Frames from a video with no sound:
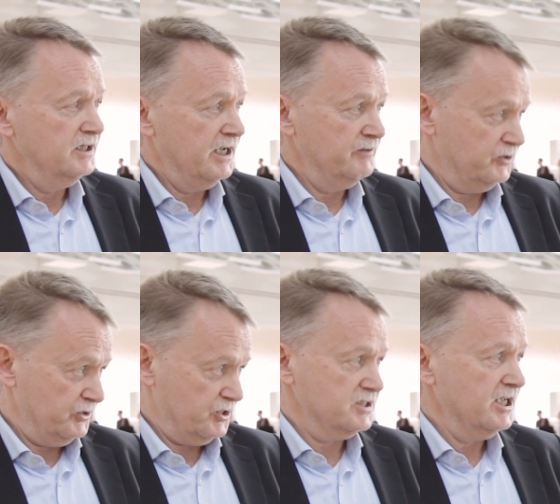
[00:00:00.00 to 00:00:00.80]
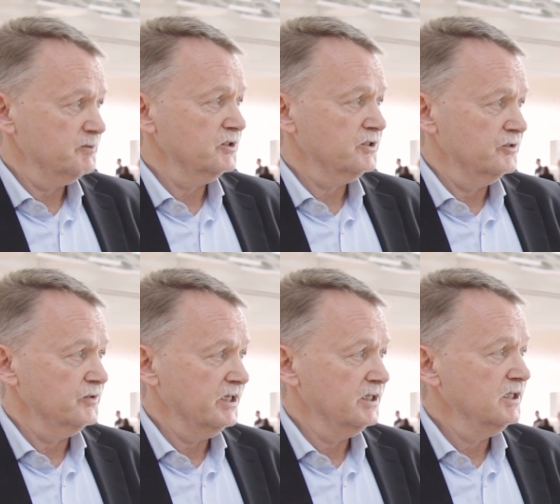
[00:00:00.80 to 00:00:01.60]
And for a sustainable
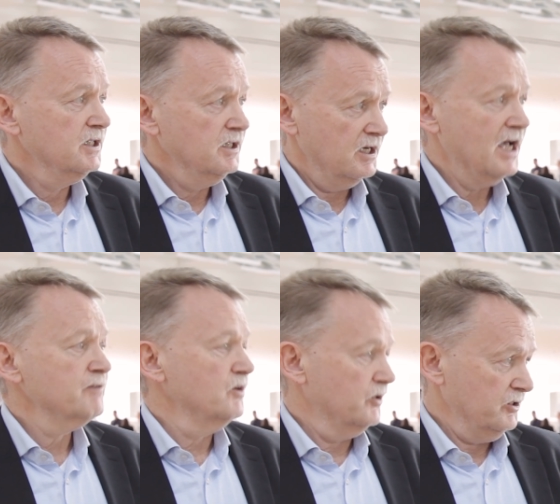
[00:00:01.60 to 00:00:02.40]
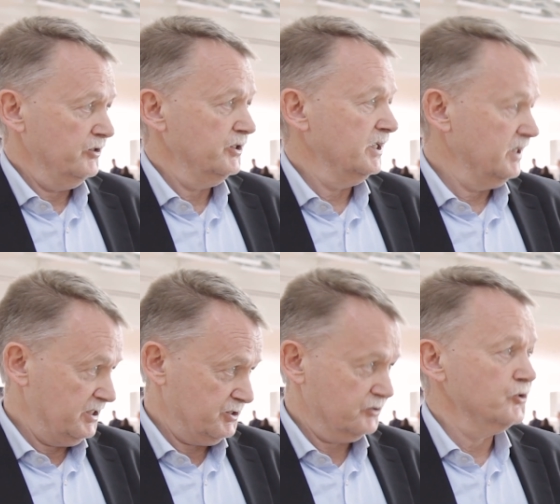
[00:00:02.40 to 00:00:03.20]
career, lifelong learning
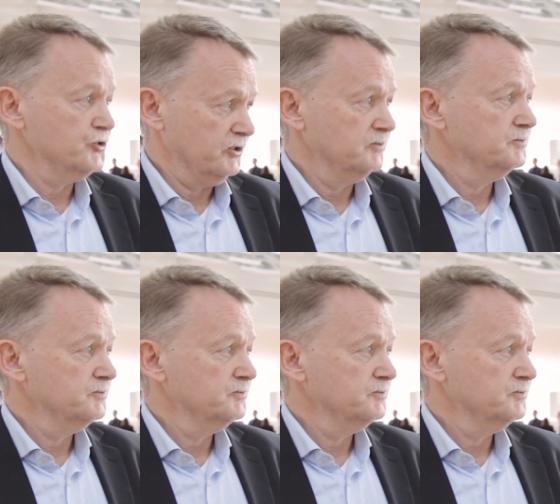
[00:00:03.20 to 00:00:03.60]
is crucial.